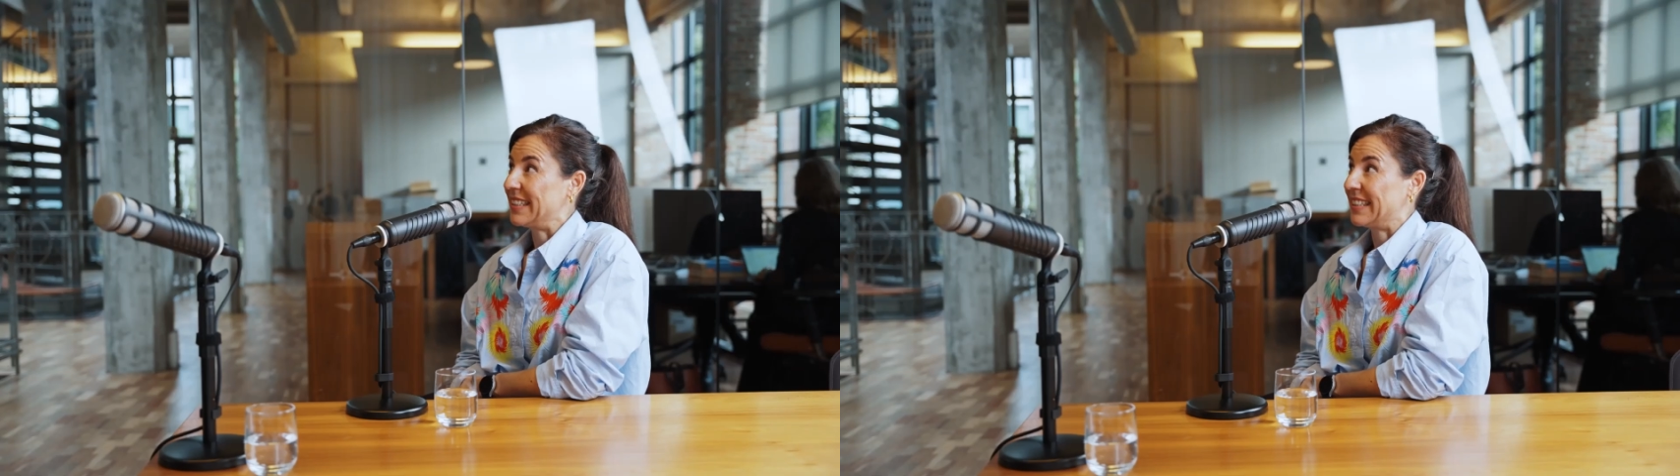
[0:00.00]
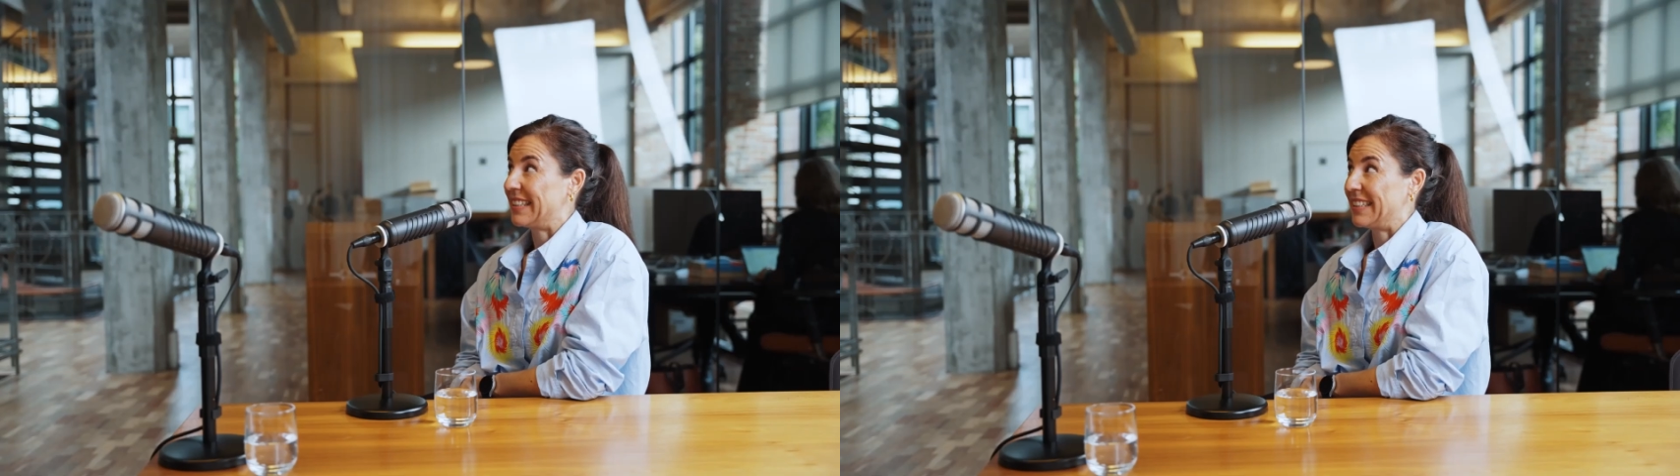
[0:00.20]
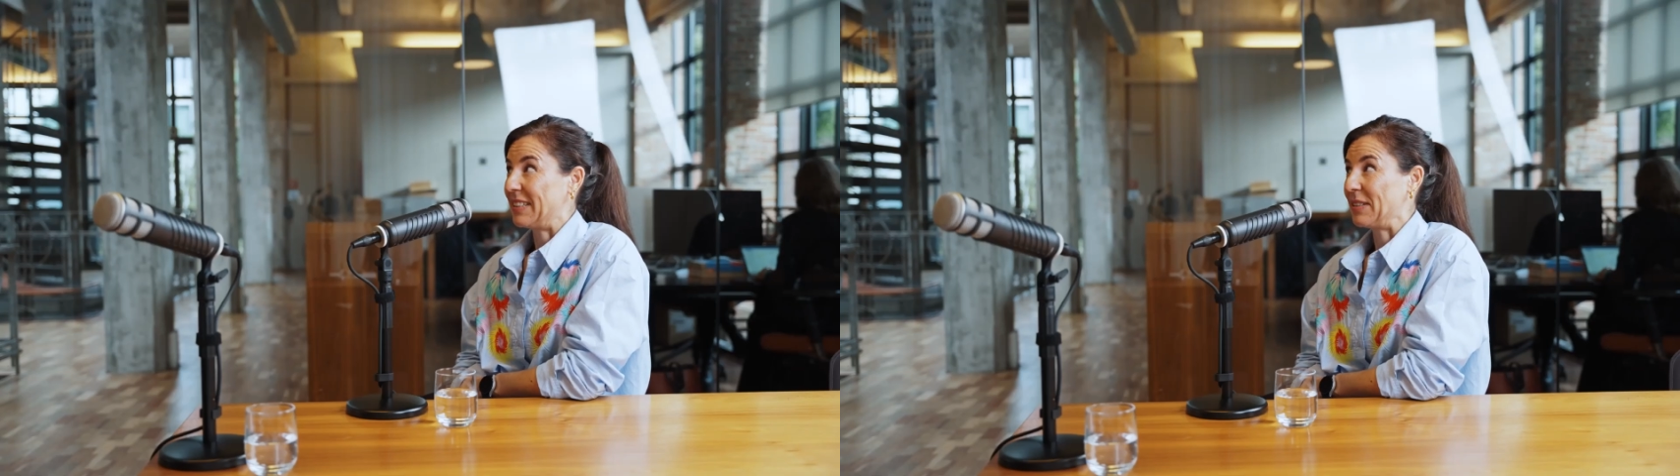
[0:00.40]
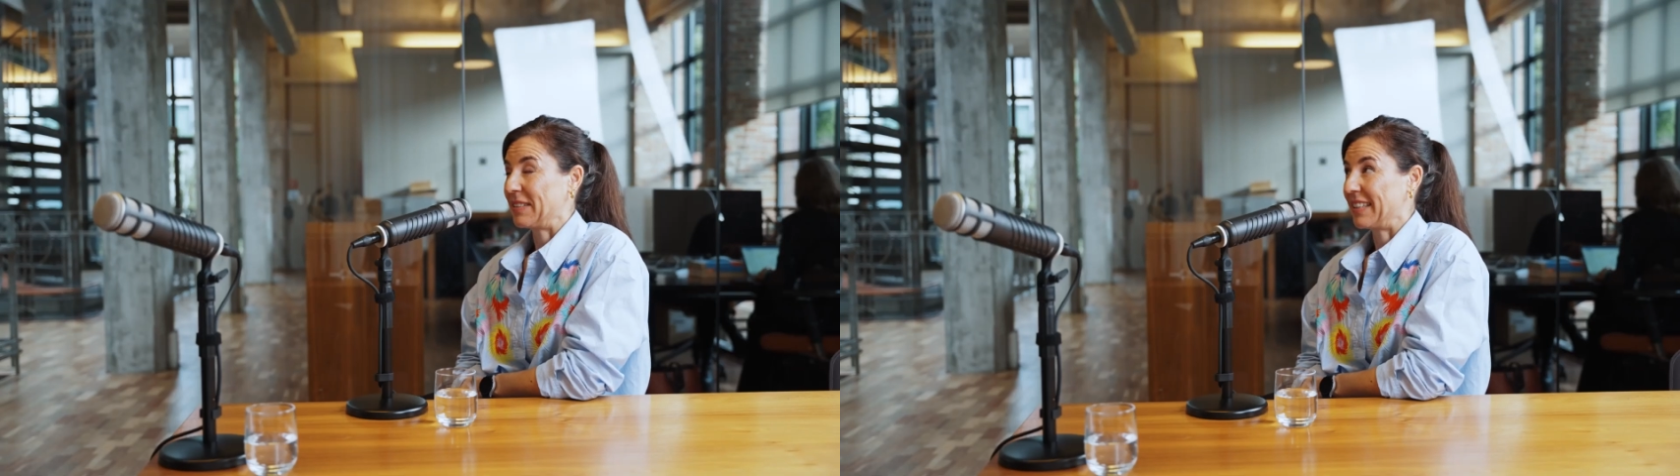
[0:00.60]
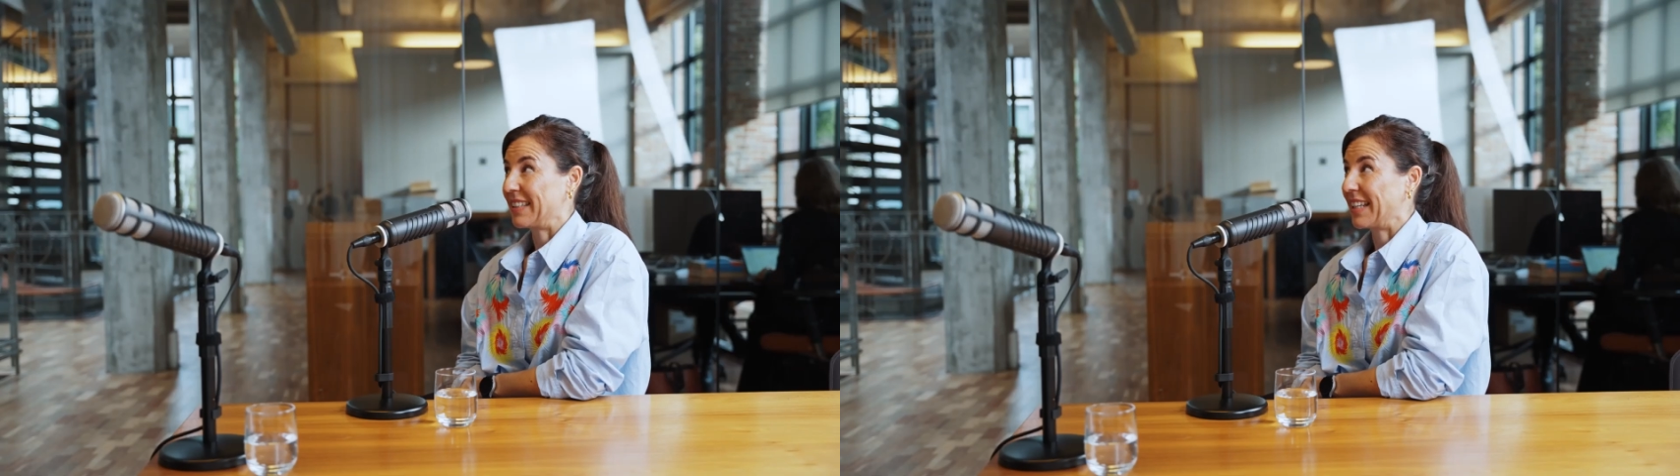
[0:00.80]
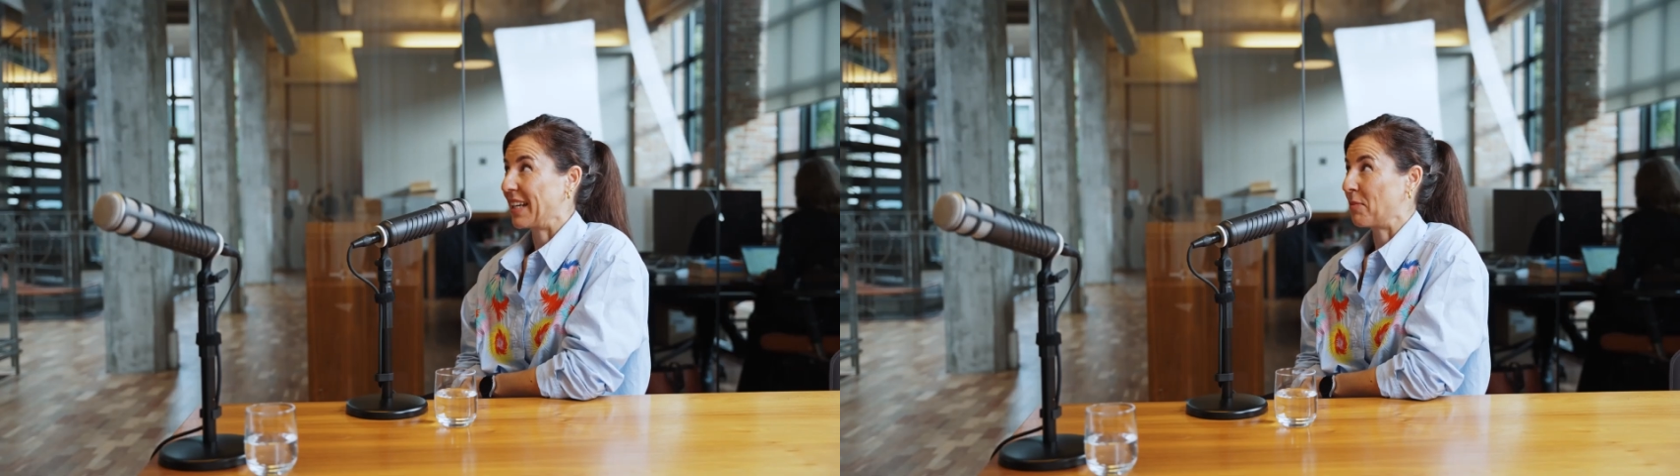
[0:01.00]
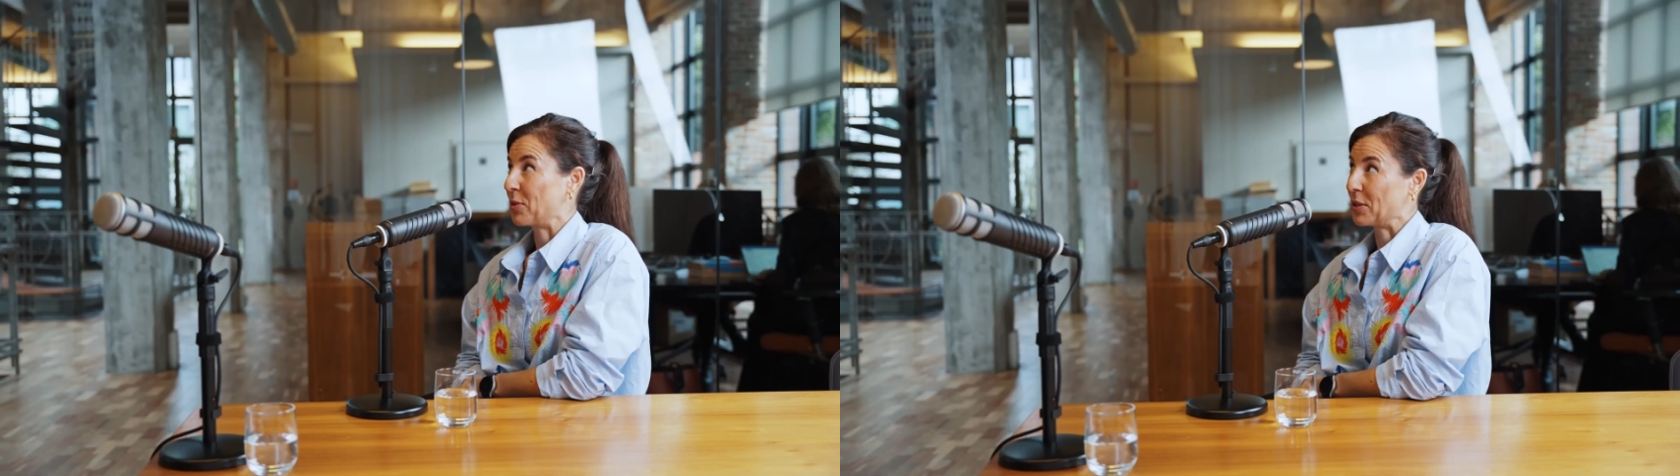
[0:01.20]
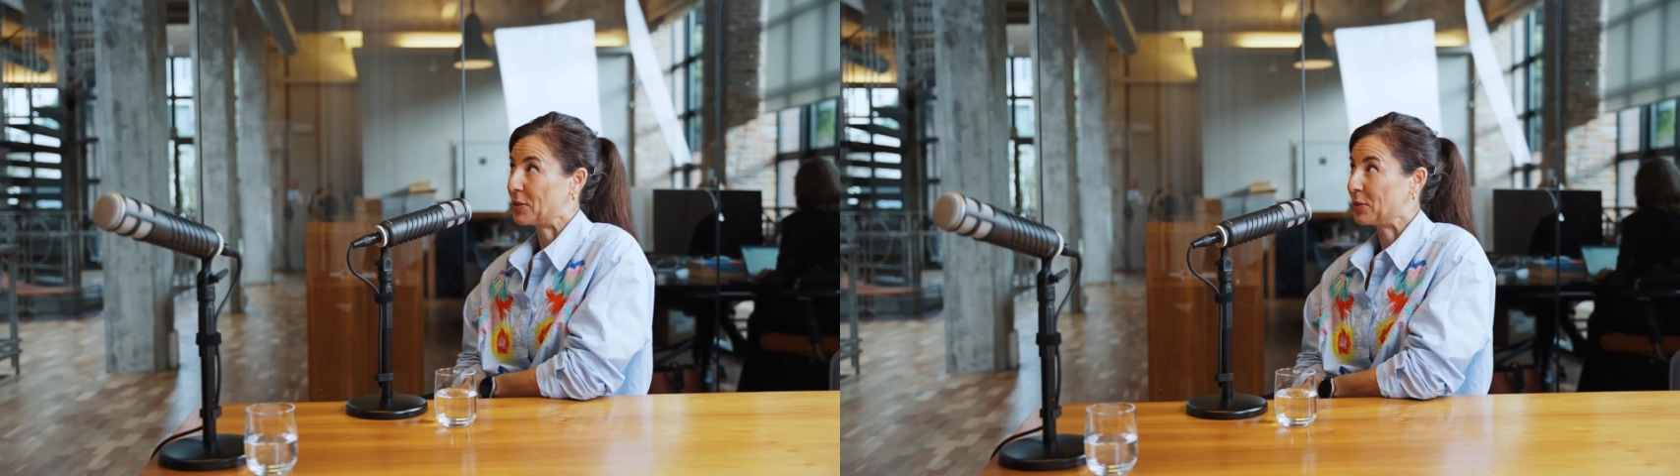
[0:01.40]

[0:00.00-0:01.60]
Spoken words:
then I'm going